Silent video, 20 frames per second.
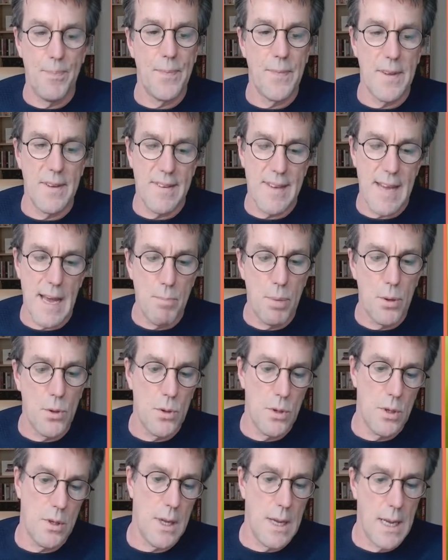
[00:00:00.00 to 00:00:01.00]
this
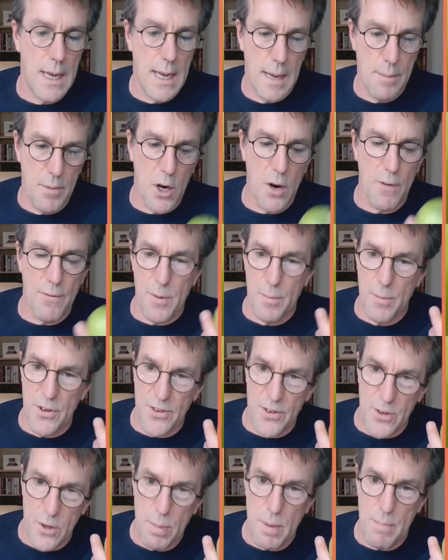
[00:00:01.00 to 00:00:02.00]
apple got from the
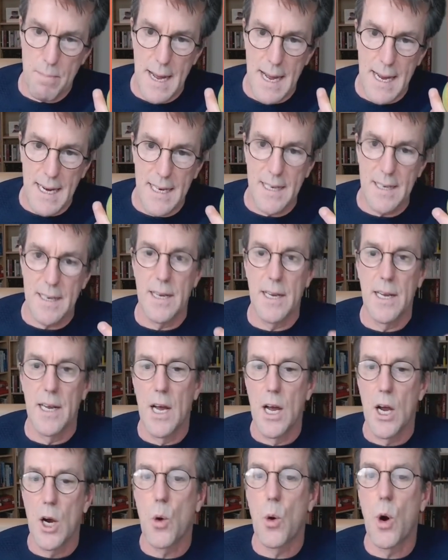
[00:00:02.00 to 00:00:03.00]
supermarket.
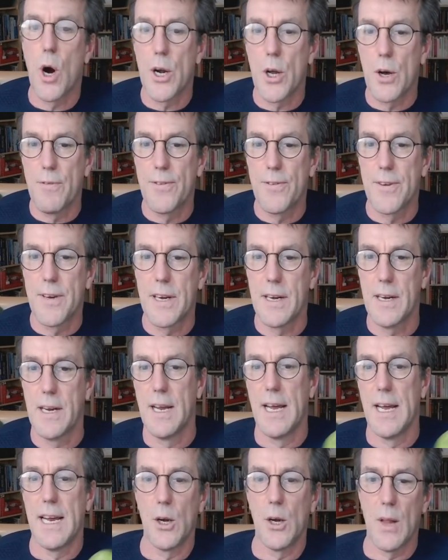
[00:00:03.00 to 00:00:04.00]
Quite often,
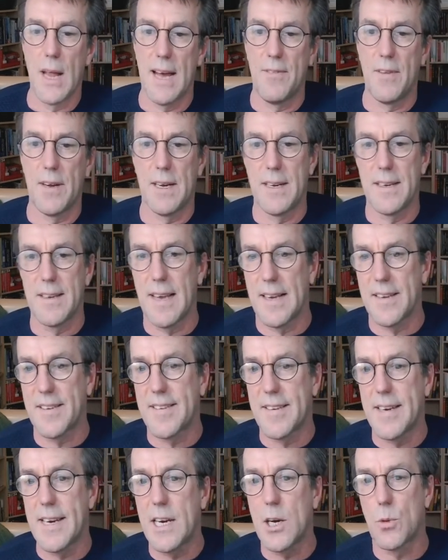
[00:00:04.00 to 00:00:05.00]
it'll have a
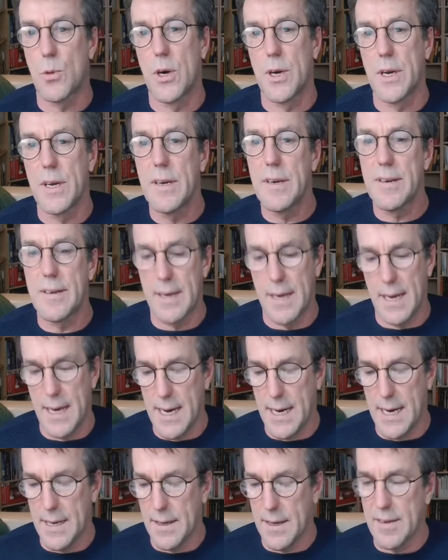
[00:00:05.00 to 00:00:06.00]
sticker on it,
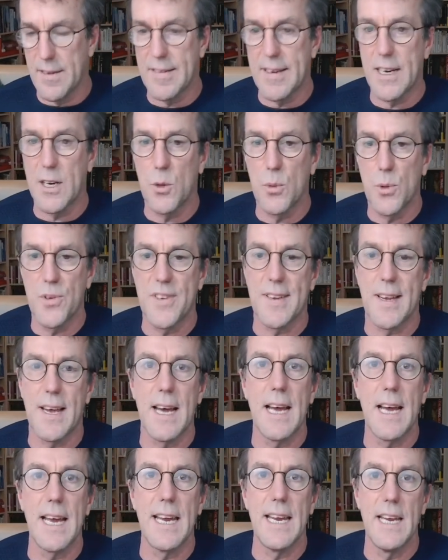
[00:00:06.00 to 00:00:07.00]
and the sticker will
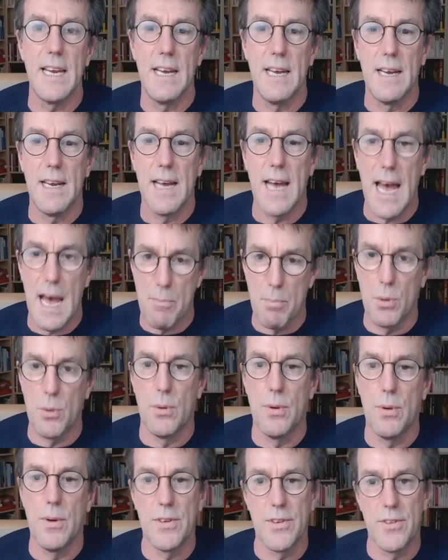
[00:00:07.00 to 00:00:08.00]
say
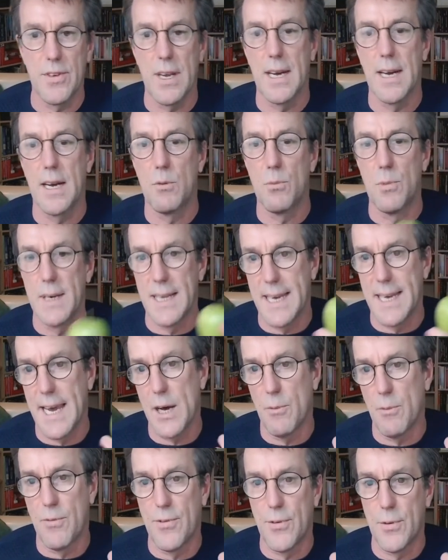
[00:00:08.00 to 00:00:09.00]
Apple. It's really
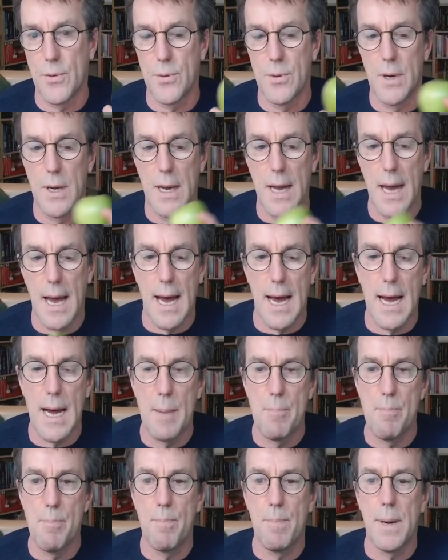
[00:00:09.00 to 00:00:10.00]
helpful.
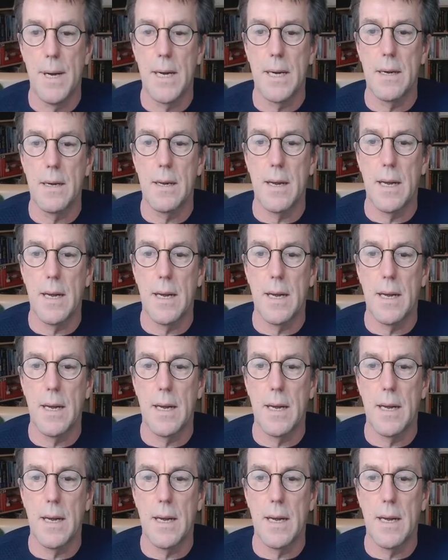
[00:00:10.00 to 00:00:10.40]
But